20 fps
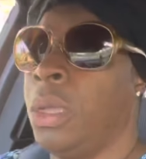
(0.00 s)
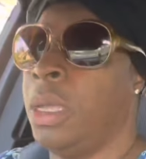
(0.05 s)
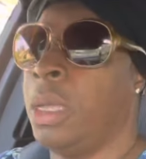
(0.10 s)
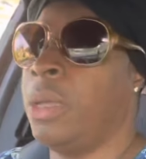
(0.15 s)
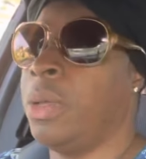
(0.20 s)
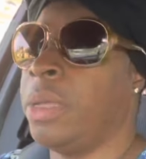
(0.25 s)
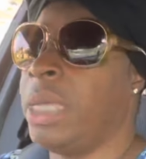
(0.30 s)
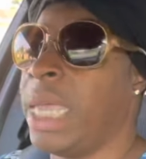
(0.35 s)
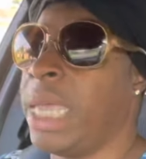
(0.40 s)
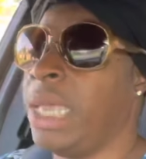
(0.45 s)

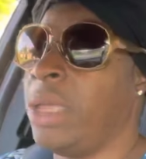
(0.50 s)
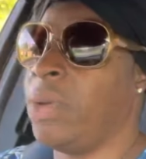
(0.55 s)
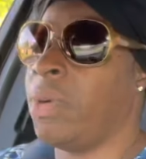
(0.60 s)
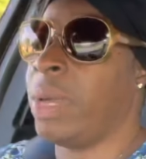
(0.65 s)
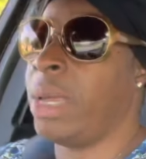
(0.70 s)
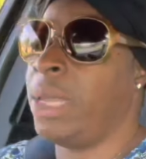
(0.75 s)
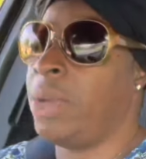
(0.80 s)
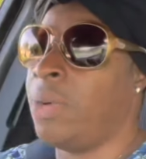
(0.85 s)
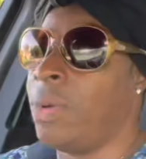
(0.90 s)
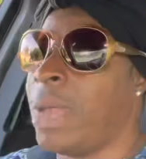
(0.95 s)
Okay,
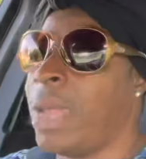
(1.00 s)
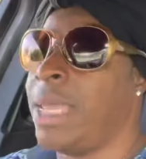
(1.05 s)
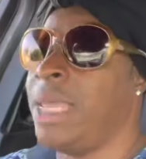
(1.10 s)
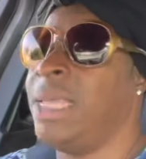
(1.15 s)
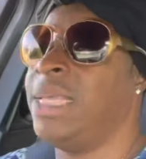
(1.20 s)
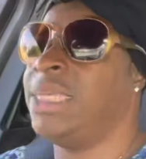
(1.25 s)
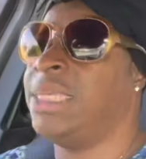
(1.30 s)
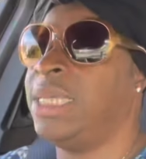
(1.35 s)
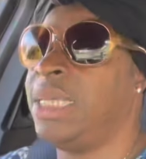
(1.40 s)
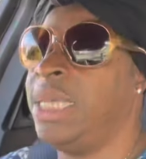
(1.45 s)
Grand
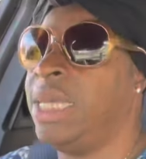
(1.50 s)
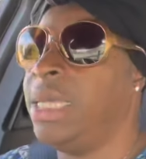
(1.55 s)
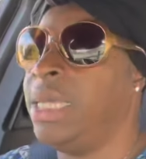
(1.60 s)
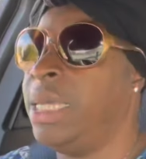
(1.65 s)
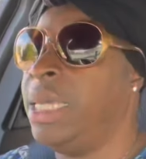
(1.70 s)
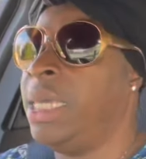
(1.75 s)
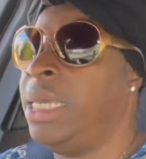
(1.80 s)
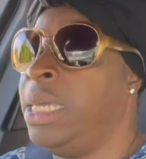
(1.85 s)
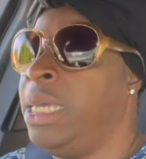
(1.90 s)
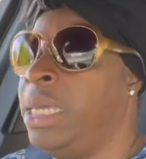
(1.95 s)

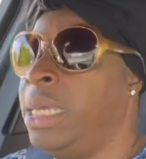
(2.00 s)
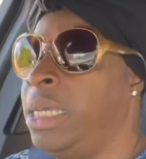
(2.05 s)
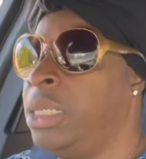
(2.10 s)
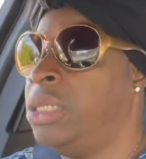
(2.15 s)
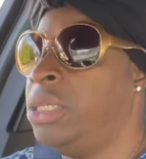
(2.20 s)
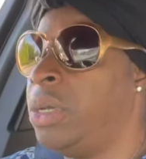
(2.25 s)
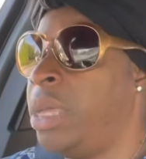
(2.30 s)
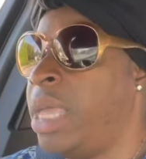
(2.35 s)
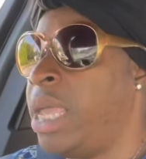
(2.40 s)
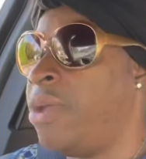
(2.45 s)
Rising
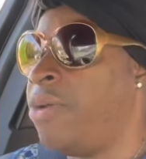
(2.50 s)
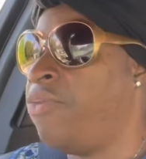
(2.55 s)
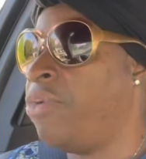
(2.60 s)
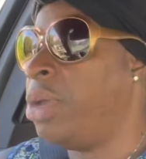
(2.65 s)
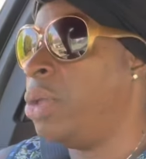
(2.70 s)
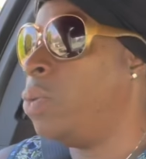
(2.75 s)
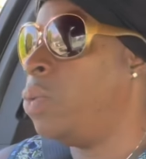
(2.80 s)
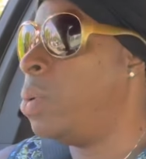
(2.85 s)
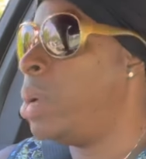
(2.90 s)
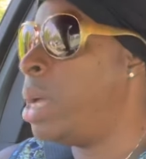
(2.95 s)
to
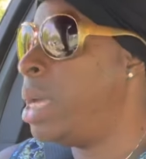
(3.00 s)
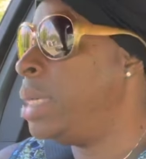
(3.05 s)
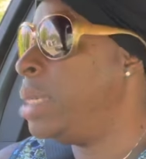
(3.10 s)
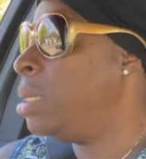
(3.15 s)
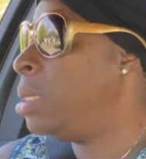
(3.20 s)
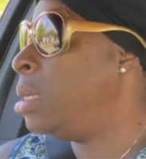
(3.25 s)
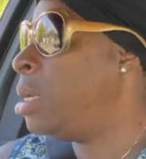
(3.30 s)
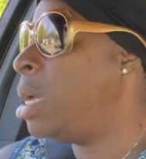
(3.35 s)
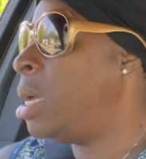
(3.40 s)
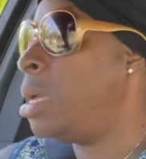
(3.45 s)

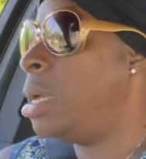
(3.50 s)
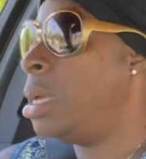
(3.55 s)
everyone.